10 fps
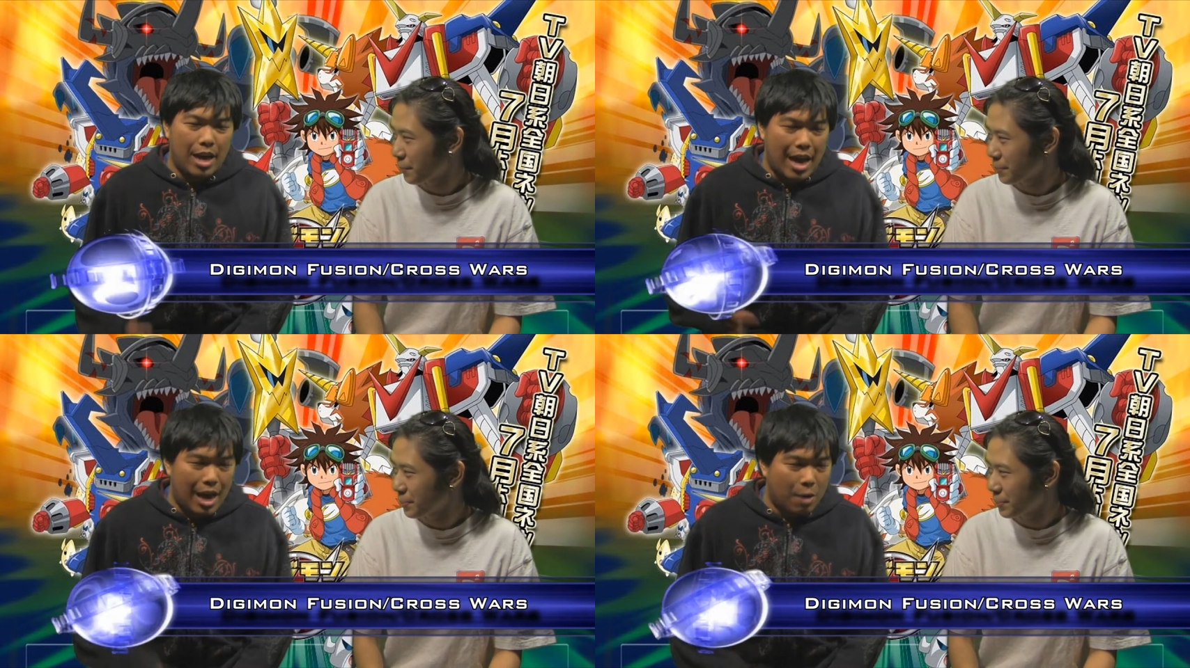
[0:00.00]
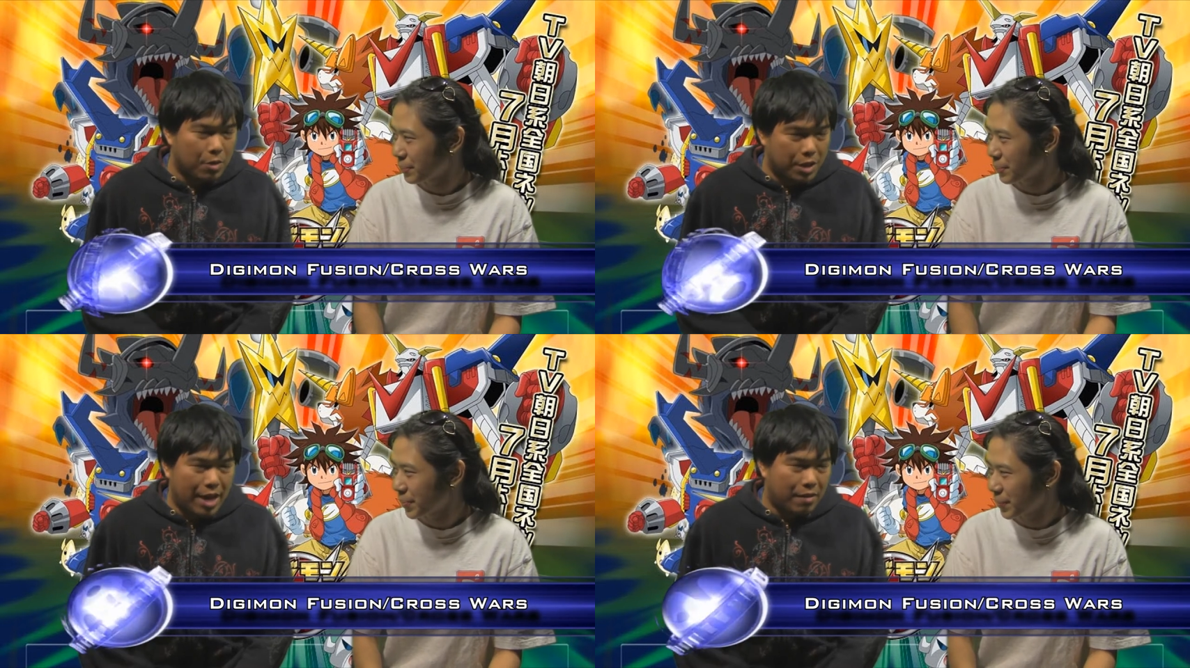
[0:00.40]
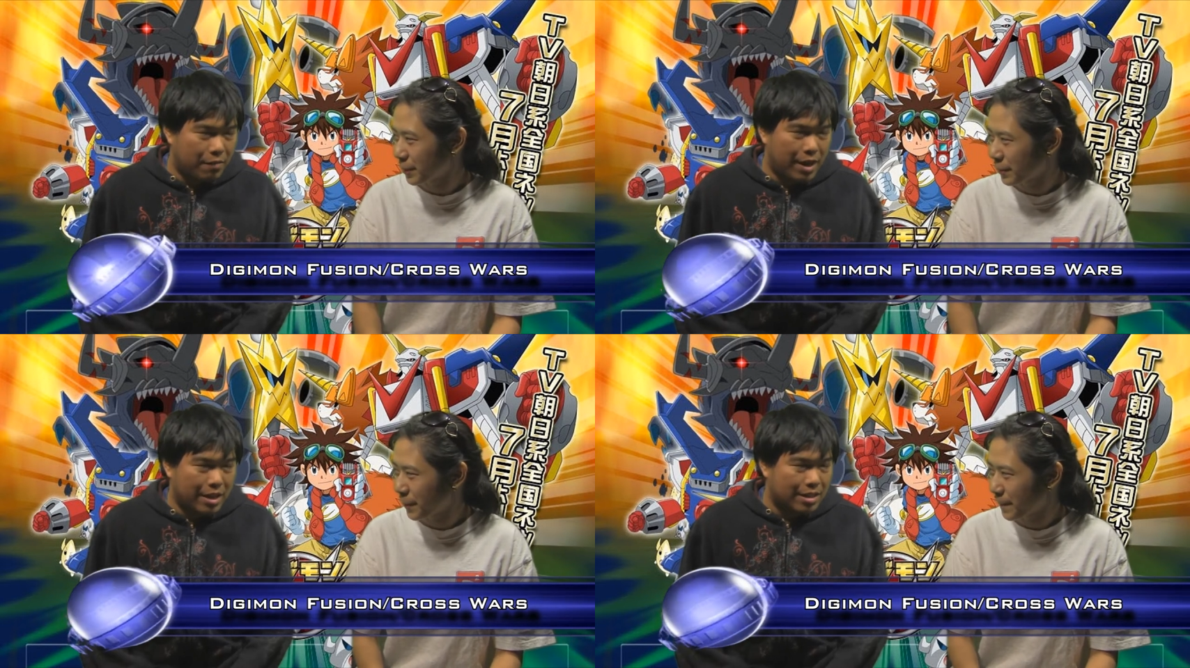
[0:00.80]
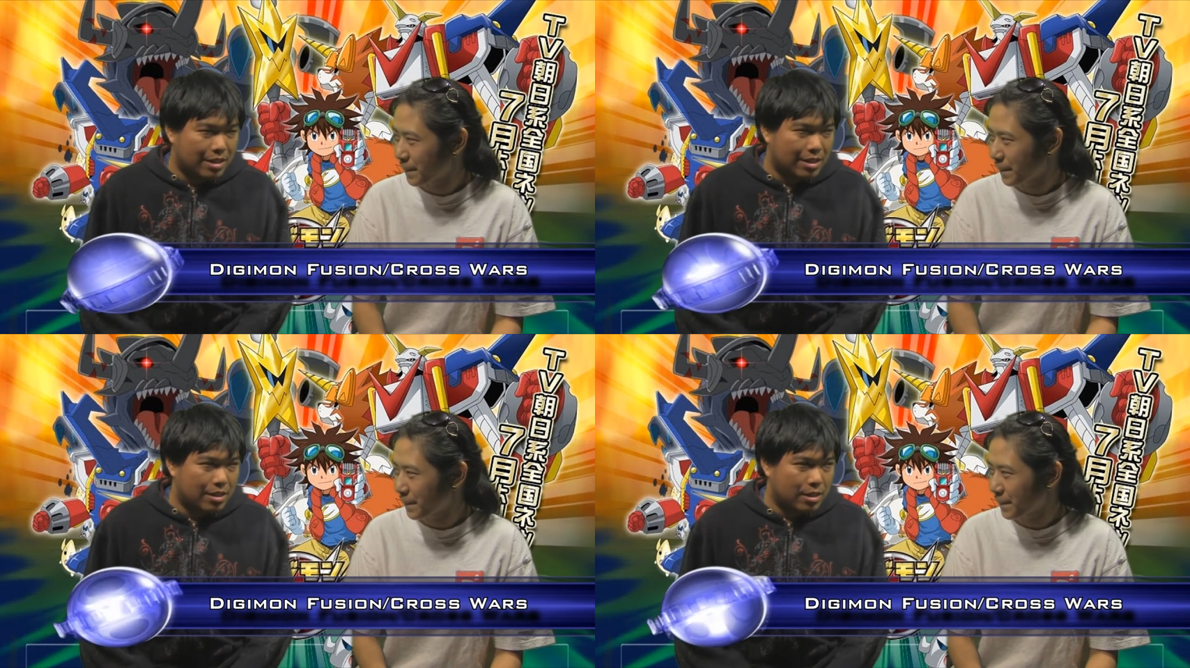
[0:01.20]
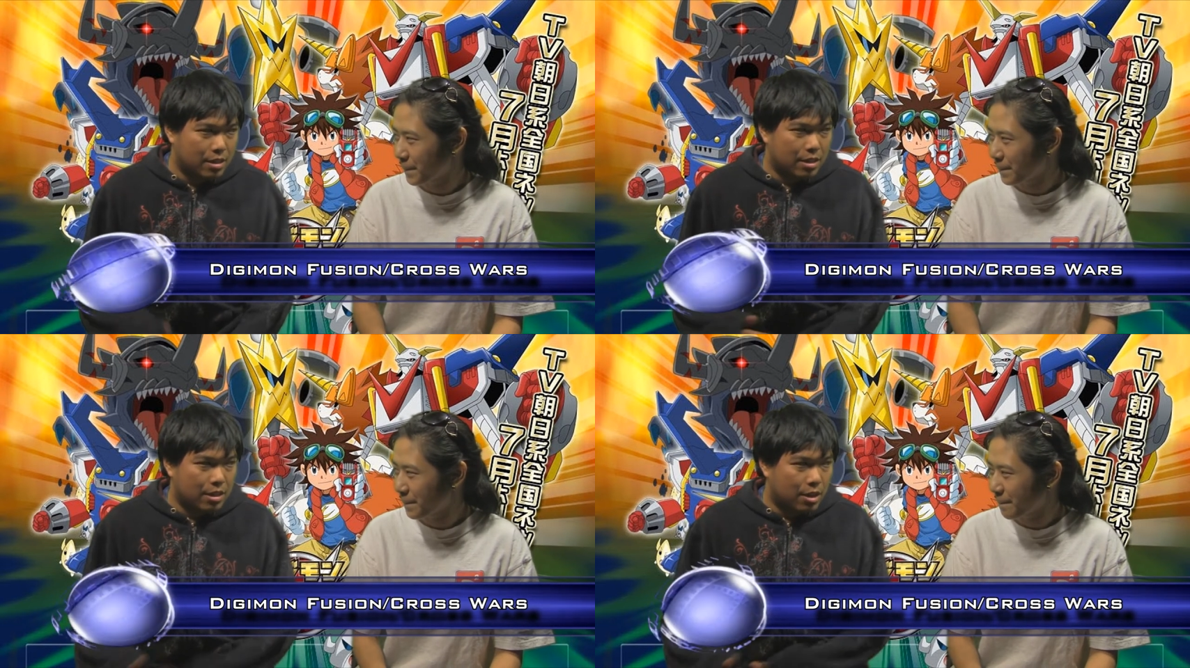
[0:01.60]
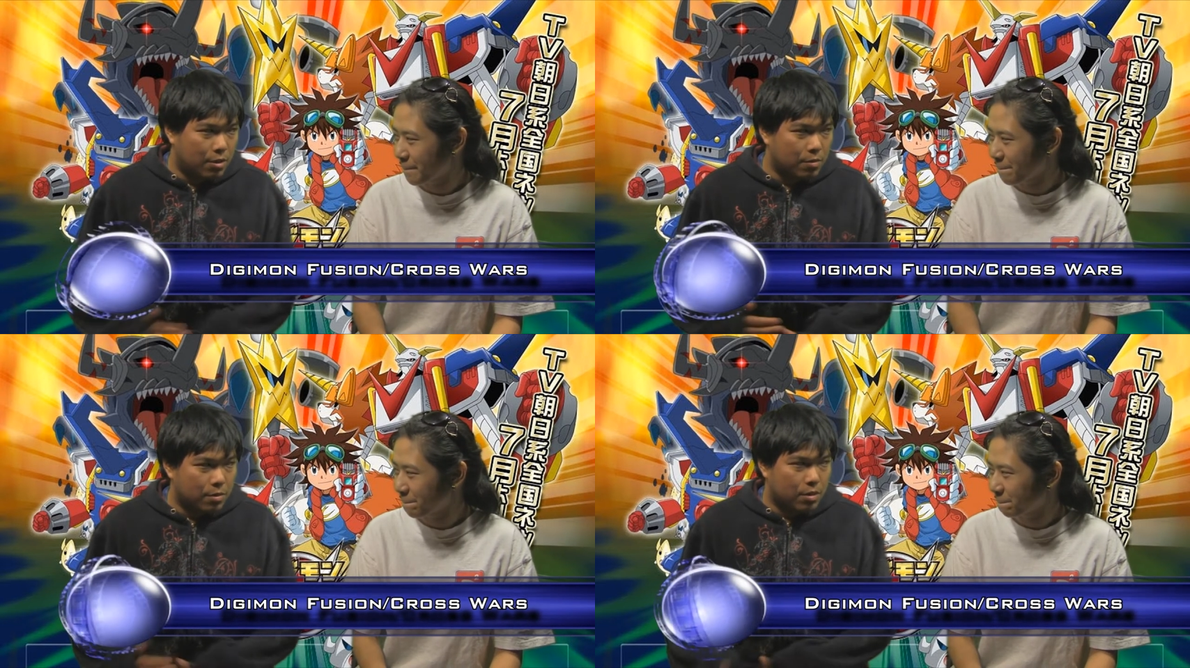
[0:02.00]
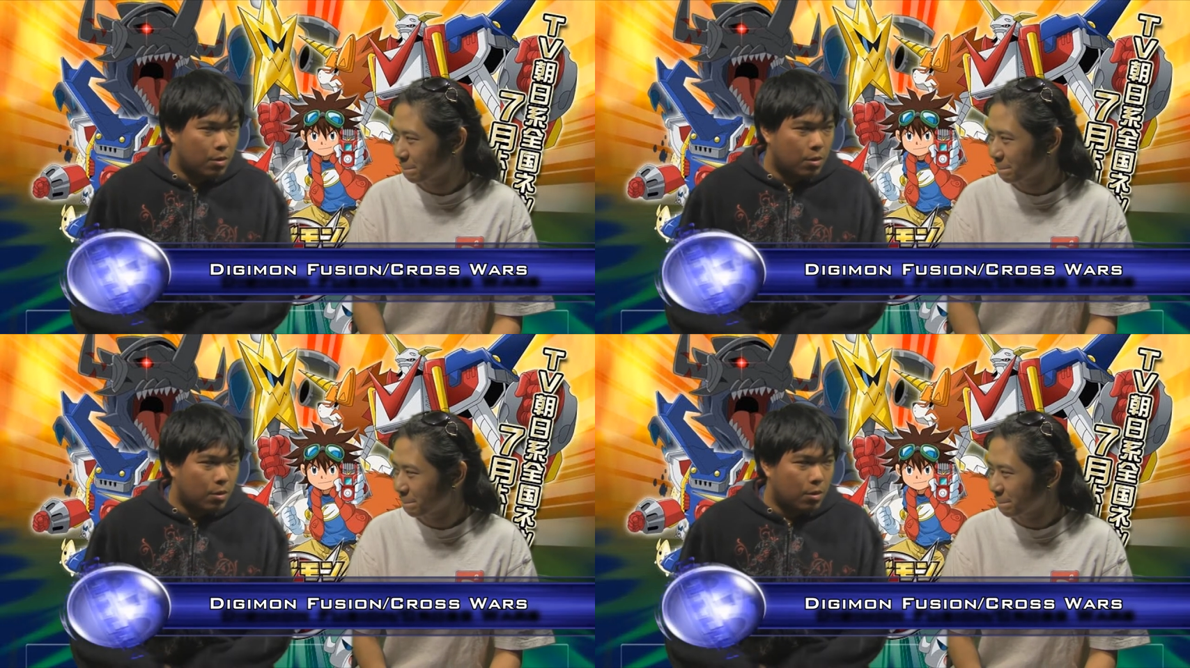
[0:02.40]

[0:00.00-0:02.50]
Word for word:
Speaker 1: how will that affect, you know,